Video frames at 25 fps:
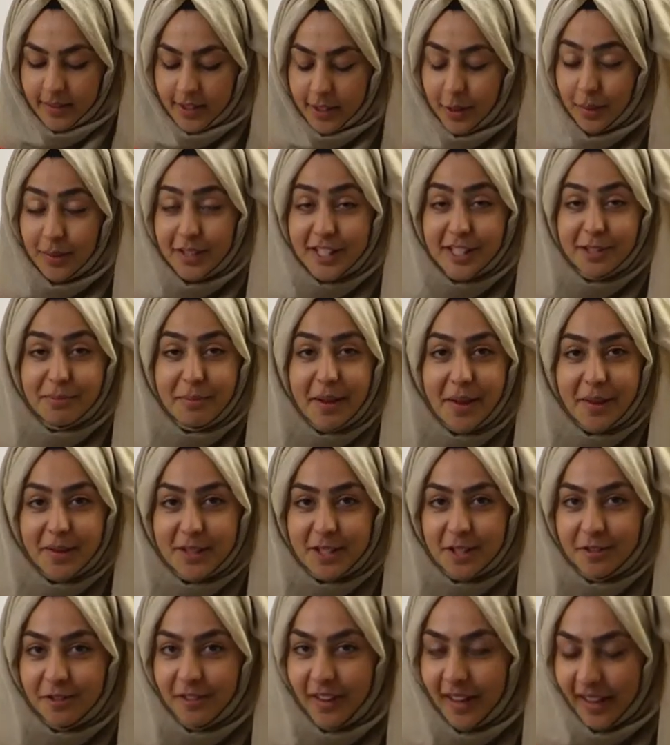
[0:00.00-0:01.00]
So it smells
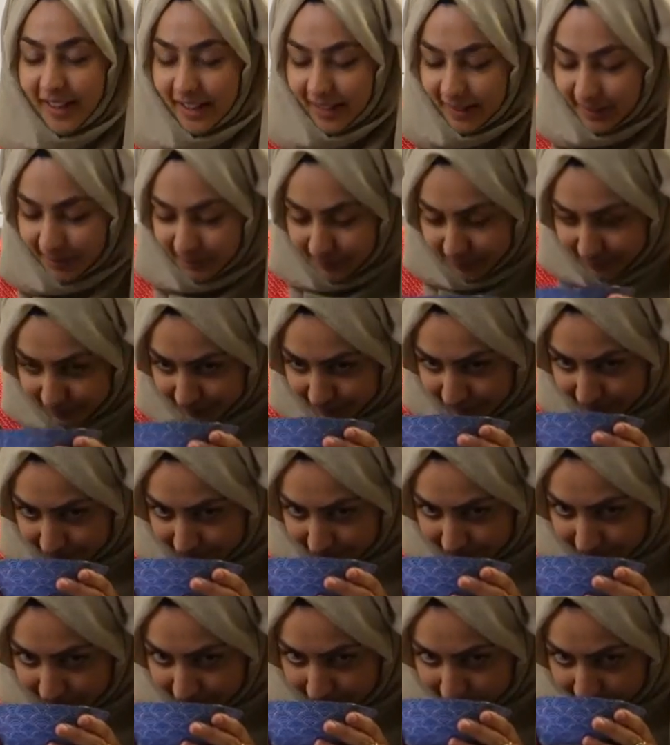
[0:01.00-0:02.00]
divine.
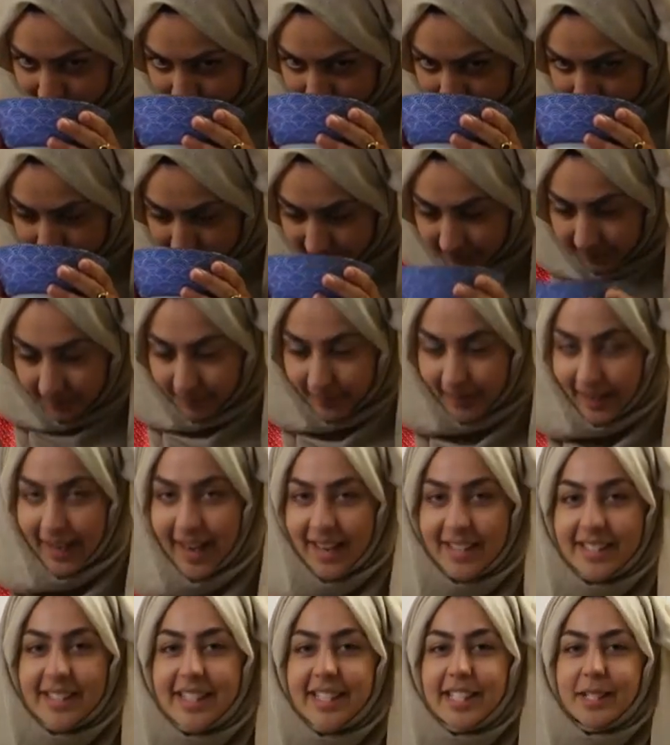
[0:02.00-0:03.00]

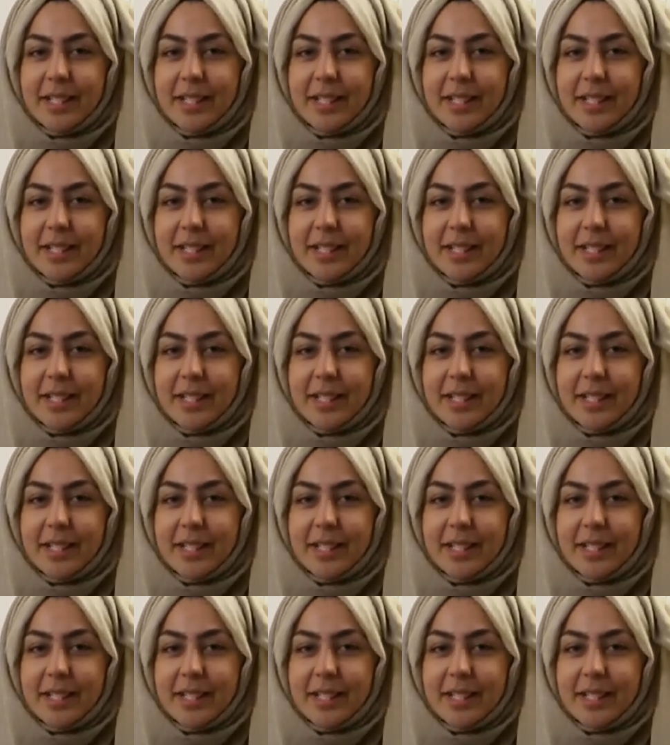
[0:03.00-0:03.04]
Actually